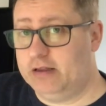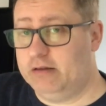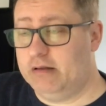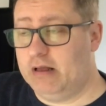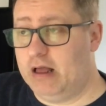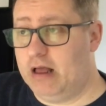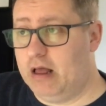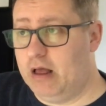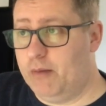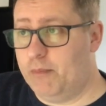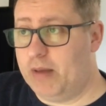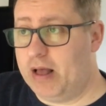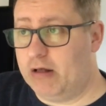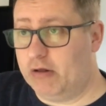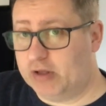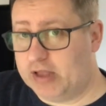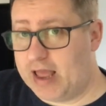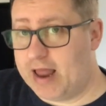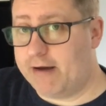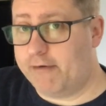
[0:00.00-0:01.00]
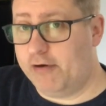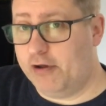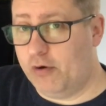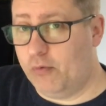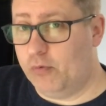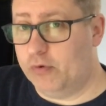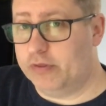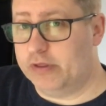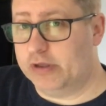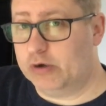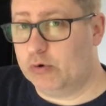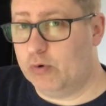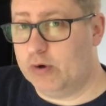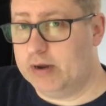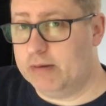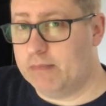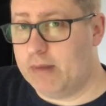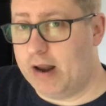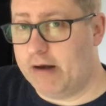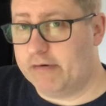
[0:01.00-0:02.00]
I'll carry on with the Queen
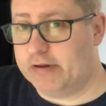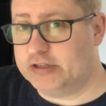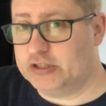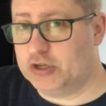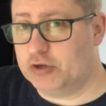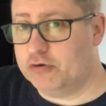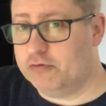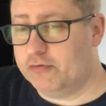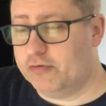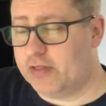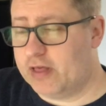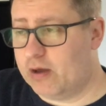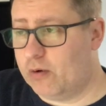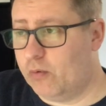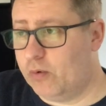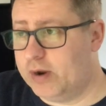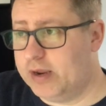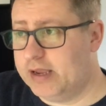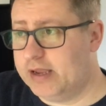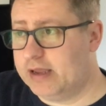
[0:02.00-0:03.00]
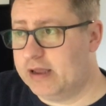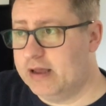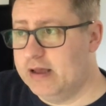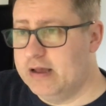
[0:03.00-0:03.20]
Mary 2 for that week.